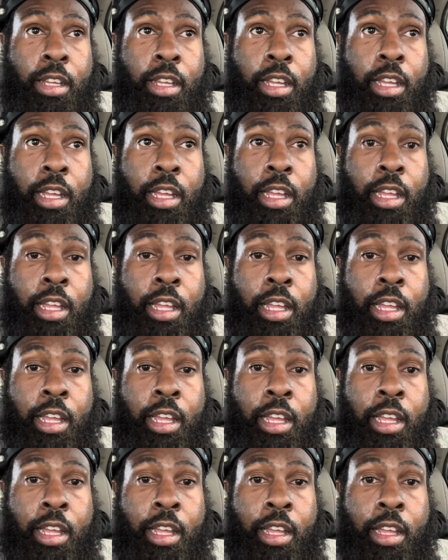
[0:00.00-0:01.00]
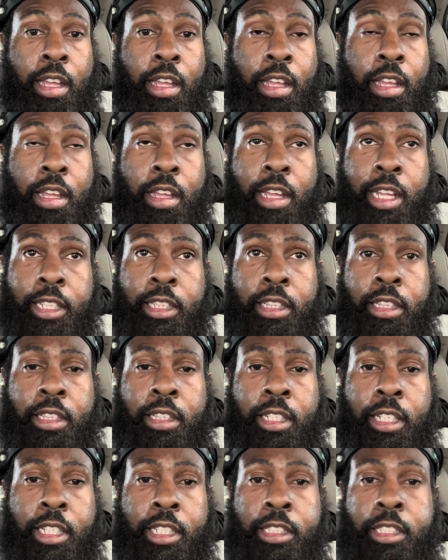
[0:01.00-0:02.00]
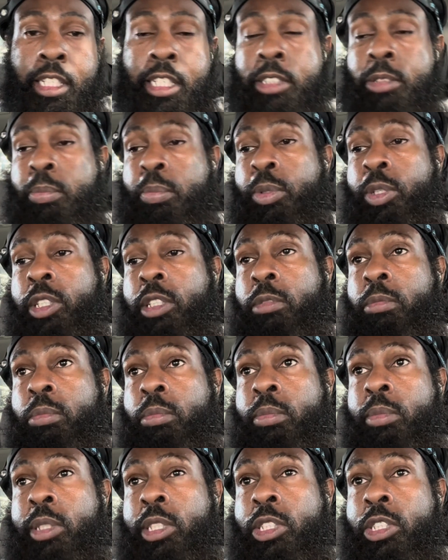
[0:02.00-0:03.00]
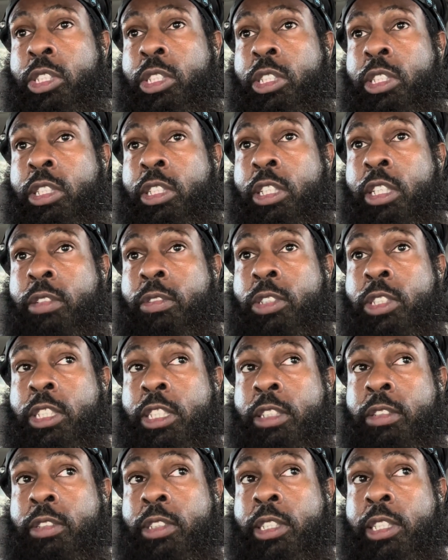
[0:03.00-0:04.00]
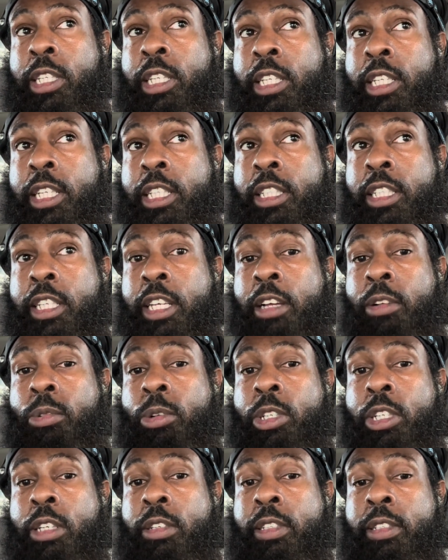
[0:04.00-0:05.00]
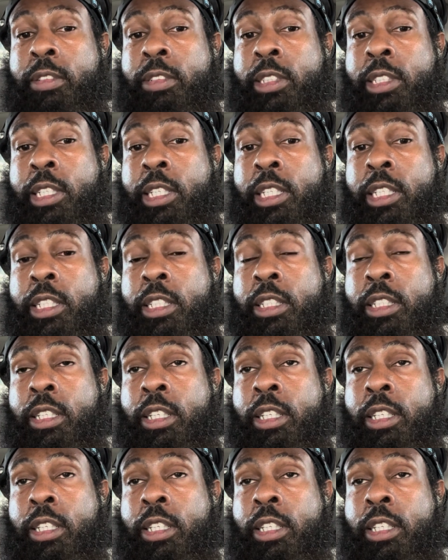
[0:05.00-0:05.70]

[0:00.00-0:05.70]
I think that pretty much covers everything. I think I went over everything.